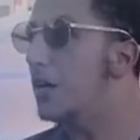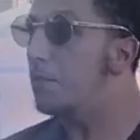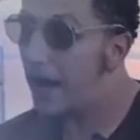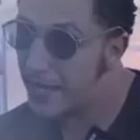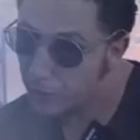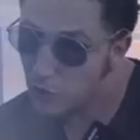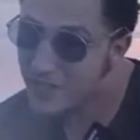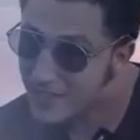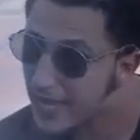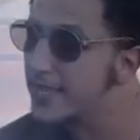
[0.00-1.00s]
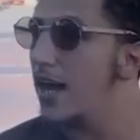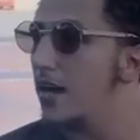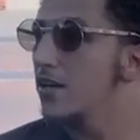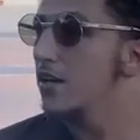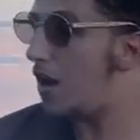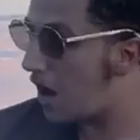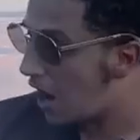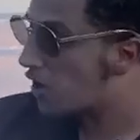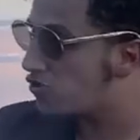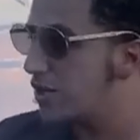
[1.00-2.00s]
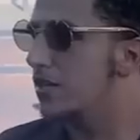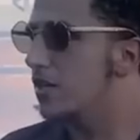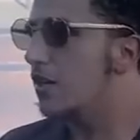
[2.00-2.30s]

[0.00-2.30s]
But if you say that, I agree.